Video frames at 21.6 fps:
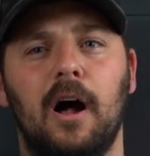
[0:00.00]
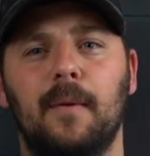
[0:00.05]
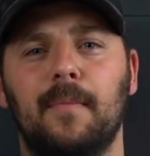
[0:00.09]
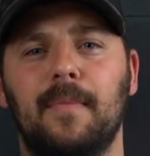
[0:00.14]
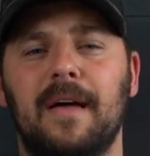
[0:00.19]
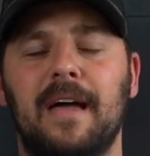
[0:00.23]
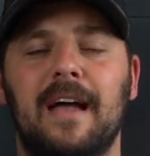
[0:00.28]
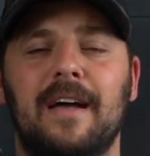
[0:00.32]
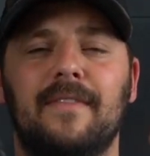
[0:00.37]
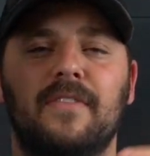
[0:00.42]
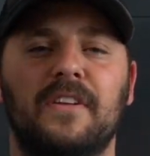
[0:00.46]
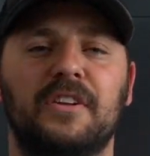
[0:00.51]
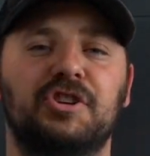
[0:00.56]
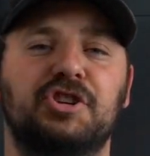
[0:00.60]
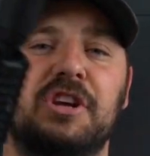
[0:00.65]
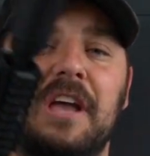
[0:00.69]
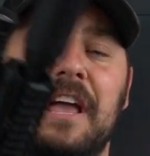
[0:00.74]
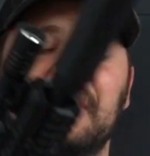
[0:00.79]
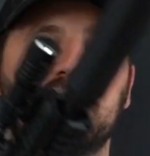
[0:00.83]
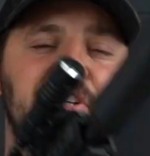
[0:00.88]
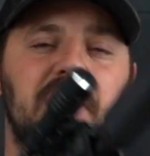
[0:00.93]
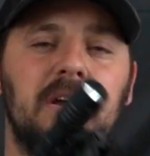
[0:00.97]
They have the
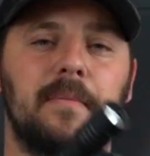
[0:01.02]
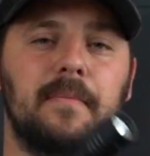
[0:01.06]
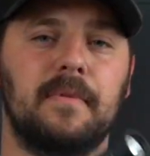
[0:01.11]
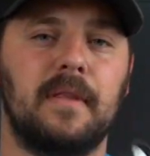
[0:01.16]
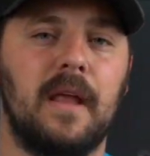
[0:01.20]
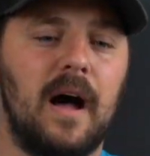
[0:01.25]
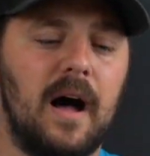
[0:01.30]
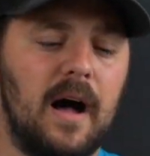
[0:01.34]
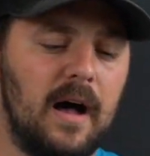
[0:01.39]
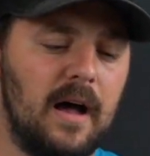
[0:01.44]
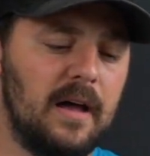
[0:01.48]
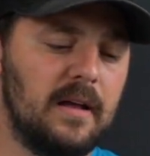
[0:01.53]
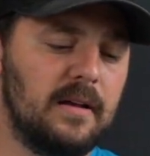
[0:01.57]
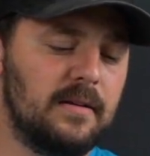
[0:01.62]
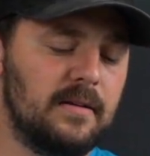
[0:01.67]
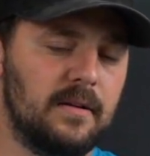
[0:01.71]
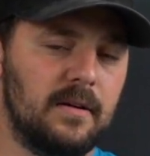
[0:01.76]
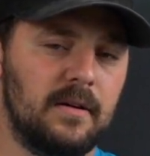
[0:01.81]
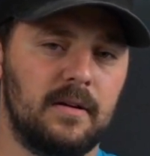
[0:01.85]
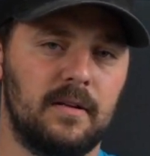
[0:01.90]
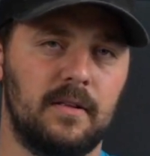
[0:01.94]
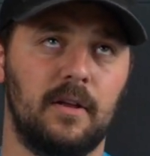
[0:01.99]
GHM9,
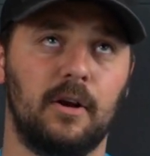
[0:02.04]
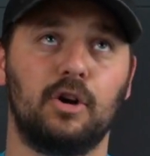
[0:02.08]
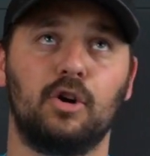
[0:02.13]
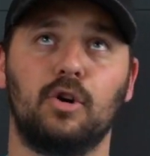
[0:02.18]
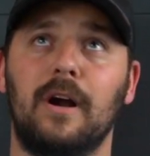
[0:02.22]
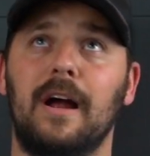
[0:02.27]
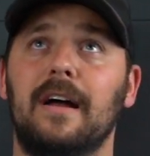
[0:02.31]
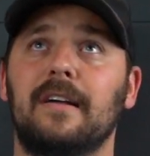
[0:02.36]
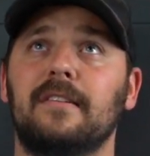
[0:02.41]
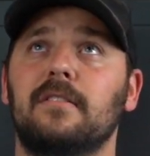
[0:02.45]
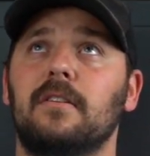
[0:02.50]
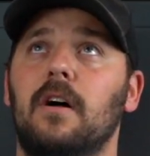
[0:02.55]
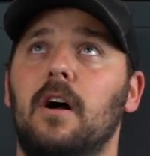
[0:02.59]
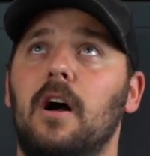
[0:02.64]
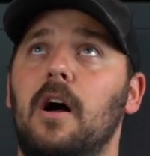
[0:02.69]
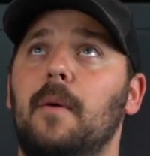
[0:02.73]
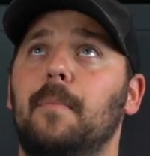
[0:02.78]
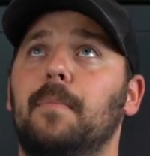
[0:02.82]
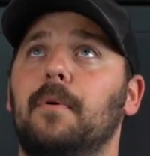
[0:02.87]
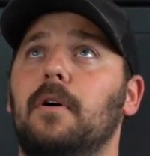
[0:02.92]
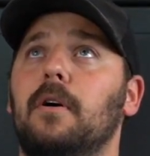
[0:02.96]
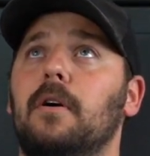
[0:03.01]
the
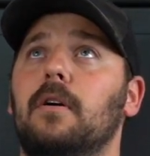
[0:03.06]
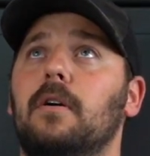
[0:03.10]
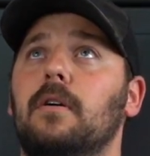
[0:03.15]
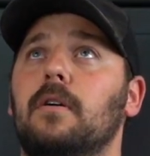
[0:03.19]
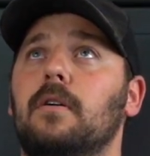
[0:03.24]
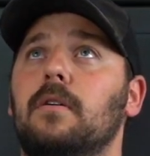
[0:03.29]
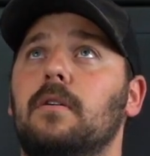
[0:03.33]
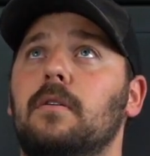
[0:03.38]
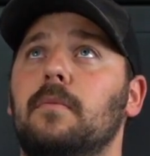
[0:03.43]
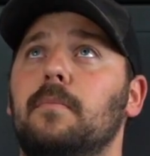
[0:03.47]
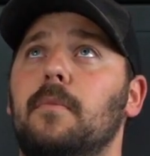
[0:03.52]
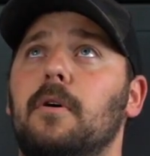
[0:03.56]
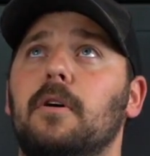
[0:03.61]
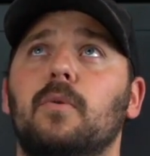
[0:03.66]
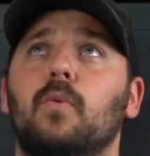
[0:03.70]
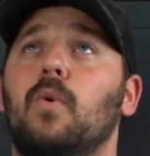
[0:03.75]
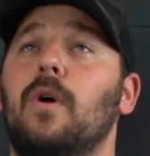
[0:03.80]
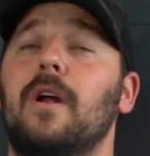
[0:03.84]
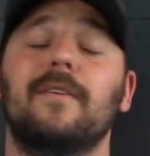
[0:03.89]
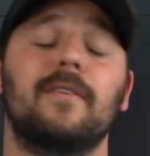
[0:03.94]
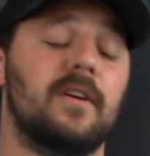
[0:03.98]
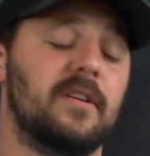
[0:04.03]
Grasshopper,
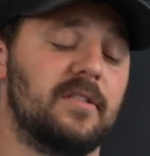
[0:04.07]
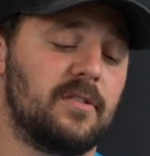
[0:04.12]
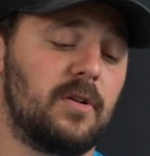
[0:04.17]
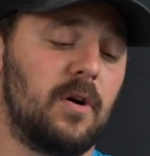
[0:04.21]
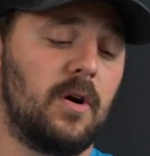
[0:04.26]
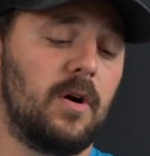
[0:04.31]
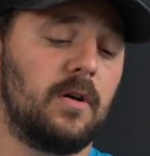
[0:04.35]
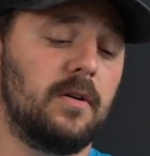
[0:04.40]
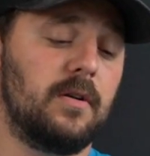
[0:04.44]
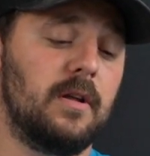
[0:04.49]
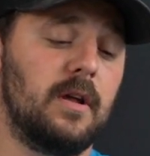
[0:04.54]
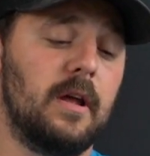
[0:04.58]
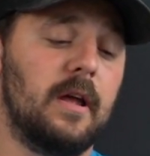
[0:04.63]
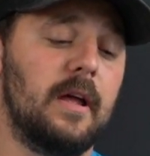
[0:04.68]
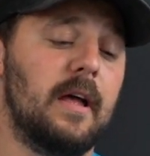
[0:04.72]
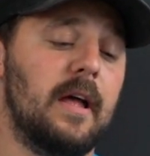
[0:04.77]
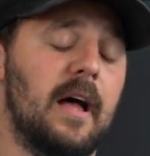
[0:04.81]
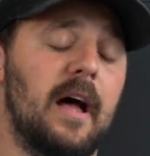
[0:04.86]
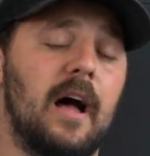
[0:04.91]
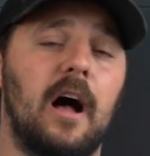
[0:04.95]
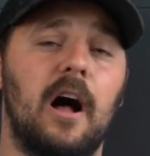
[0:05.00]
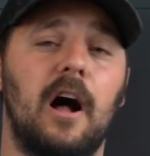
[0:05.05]
whatever it's called.
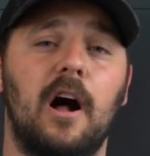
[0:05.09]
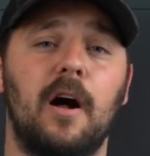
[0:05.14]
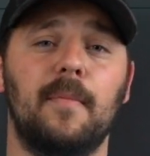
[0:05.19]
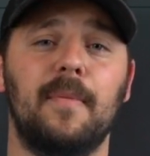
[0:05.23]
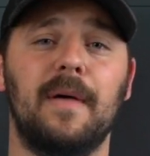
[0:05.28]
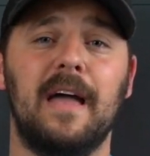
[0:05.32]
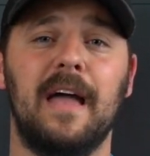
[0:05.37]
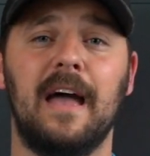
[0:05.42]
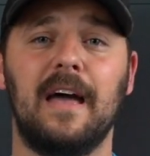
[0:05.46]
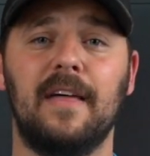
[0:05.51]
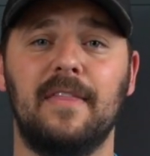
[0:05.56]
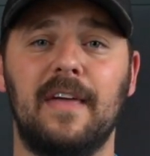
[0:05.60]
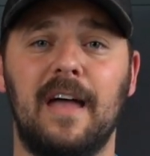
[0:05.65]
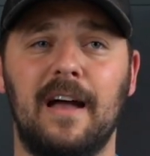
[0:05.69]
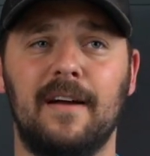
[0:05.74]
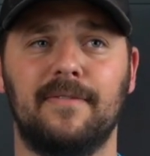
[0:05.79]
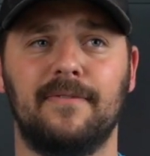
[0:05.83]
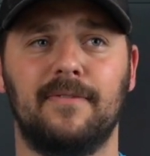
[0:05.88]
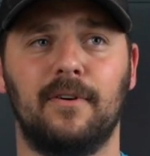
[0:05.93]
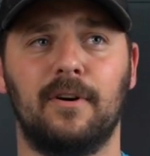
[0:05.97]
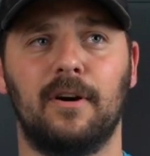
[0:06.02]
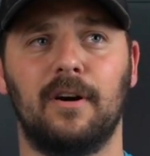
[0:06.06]
They had
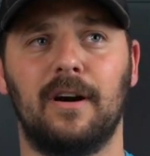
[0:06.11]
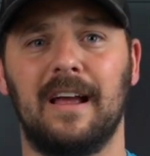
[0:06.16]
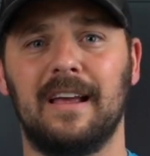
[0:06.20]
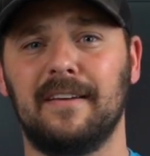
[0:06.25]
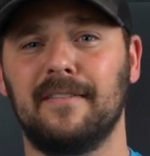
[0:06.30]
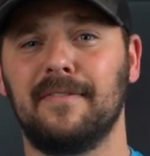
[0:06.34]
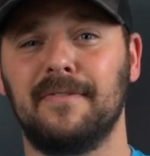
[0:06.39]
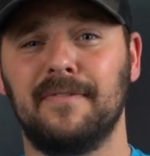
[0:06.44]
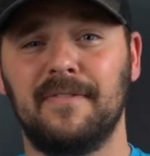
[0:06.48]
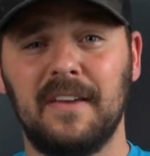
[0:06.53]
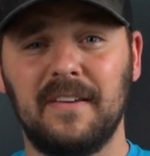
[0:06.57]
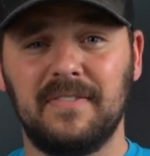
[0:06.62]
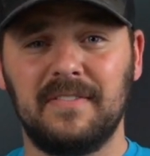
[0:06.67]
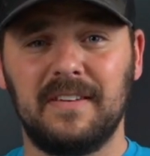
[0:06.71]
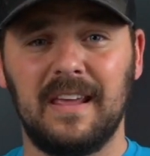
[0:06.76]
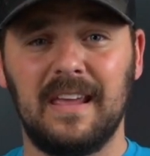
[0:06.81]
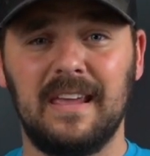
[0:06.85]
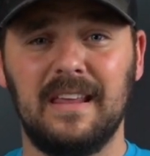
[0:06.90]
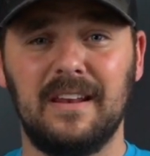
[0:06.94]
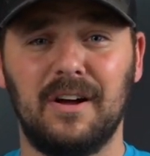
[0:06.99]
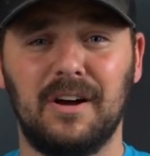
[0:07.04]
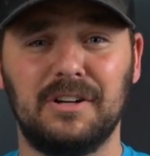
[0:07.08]
that for like
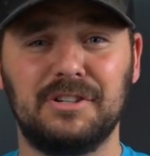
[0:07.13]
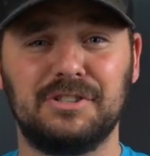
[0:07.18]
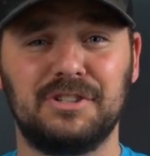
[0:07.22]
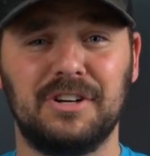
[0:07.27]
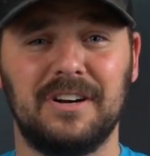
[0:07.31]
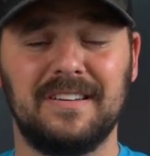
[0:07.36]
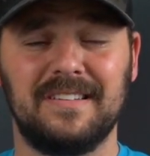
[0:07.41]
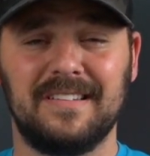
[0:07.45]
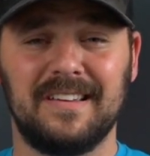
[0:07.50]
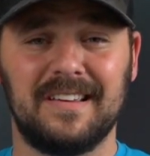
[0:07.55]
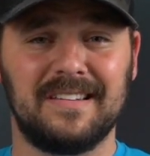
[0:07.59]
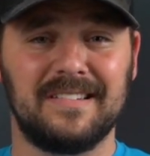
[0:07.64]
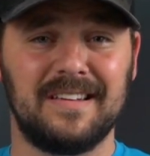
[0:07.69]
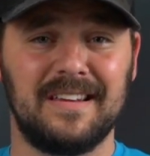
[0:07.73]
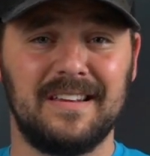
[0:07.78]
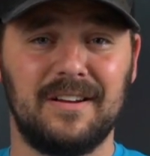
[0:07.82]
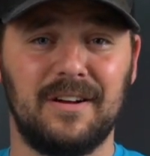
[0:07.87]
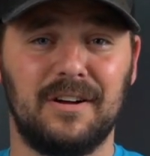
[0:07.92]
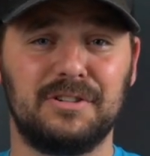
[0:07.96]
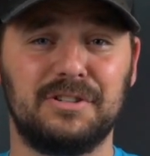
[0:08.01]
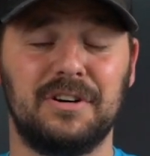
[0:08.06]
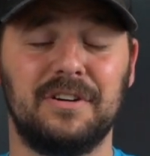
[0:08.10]
$1,500,
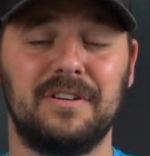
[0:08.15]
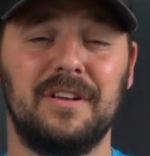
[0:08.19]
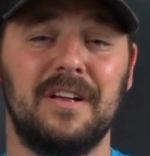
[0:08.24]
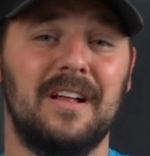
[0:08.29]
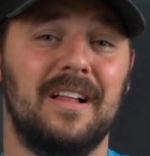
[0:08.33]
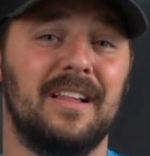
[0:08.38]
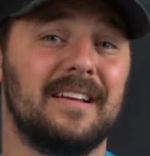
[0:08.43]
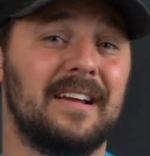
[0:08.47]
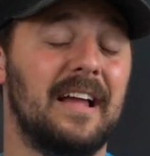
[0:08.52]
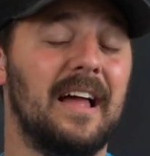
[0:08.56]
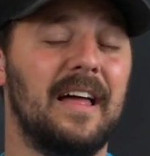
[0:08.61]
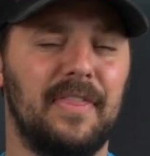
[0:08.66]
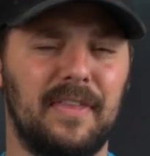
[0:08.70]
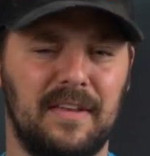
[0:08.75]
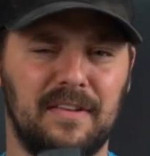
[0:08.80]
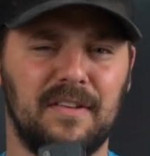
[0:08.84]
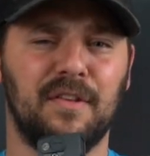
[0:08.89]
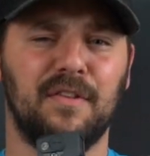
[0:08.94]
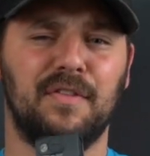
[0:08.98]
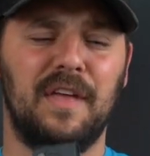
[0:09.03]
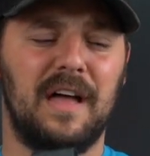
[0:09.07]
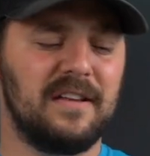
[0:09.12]
$1,600. I think
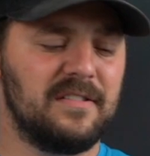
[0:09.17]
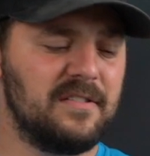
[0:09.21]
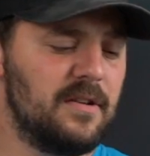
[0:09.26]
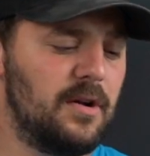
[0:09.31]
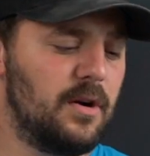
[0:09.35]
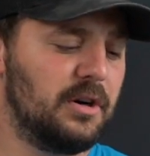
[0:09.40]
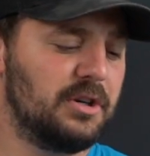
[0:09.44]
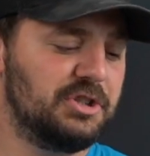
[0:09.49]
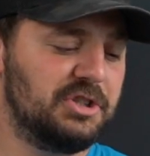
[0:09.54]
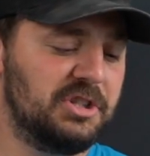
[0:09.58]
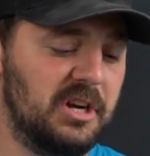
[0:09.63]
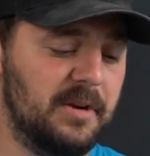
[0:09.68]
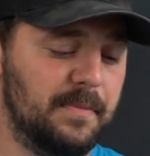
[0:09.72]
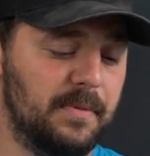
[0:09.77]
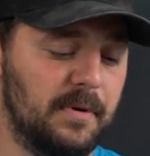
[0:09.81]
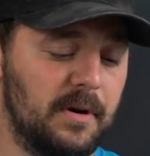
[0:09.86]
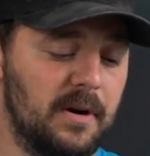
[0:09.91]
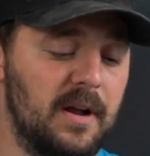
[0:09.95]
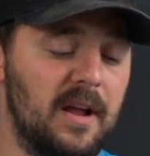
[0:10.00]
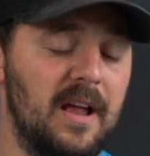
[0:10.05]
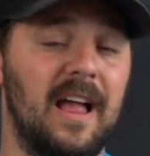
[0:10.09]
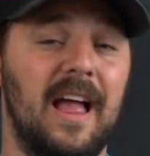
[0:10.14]
it's $1,000
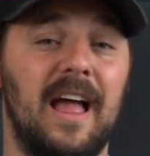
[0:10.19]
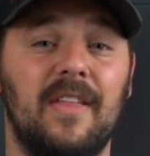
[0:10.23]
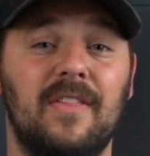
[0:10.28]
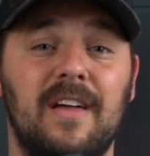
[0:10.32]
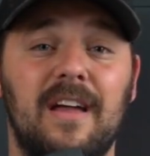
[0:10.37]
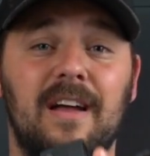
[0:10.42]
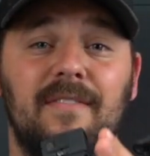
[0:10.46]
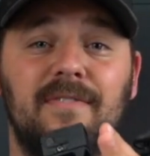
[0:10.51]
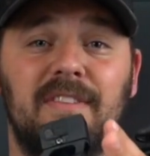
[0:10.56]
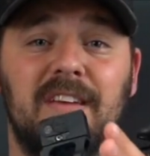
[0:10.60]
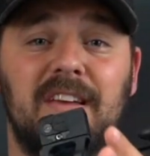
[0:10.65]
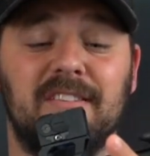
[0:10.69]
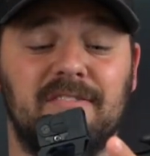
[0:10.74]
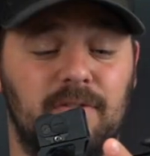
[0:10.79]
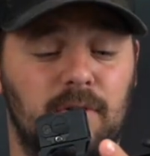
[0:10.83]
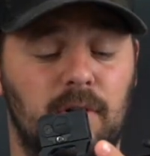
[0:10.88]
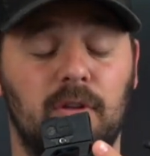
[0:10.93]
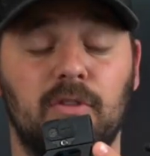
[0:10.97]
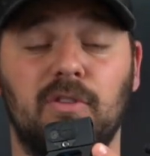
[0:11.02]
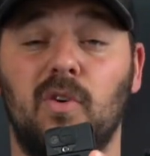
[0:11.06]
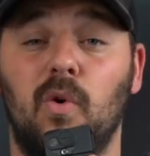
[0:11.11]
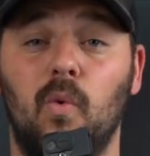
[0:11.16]
cheaper. They have this for
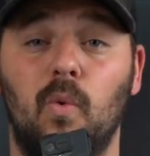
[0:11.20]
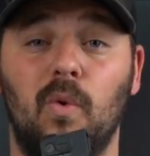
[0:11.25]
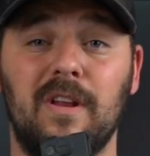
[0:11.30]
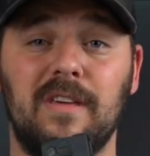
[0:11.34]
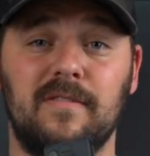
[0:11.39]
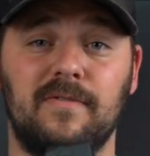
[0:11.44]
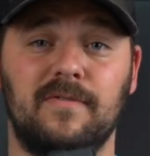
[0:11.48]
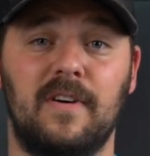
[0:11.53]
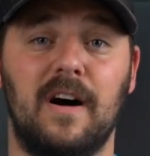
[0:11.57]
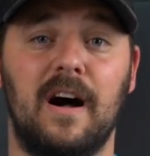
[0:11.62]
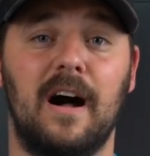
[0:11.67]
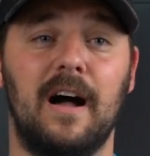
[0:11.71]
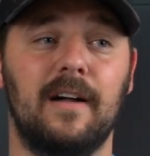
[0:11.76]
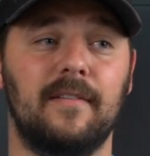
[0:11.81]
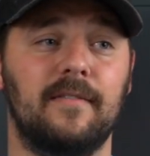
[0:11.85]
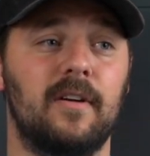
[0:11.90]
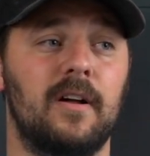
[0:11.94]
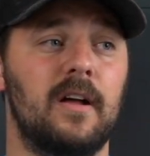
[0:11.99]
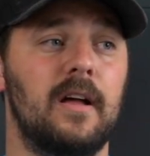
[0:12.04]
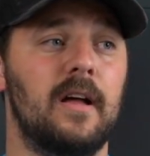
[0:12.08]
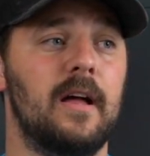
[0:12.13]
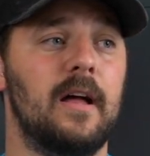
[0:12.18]
around
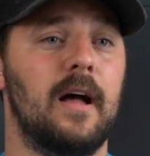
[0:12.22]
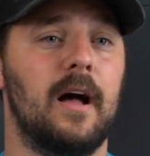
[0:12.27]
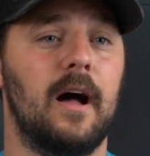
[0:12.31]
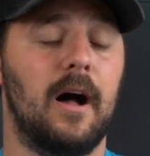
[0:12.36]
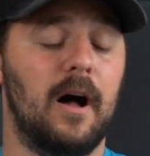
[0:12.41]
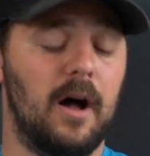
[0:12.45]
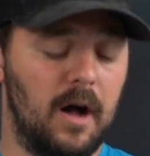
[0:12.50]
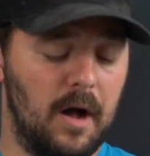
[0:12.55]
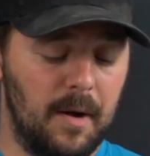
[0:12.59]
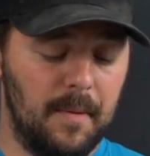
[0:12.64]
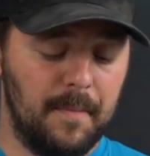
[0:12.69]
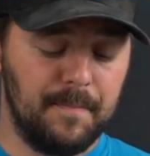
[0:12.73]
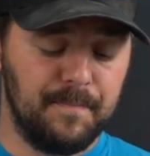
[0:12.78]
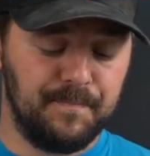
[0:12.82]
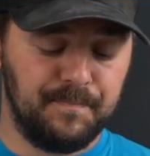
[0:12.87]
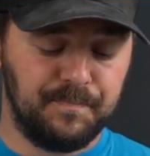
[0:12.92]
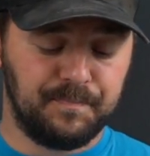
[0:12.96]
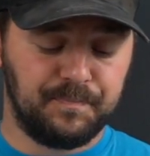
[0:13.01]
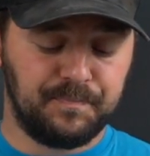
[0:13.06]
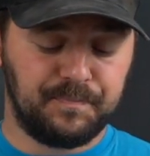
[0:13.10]
$25.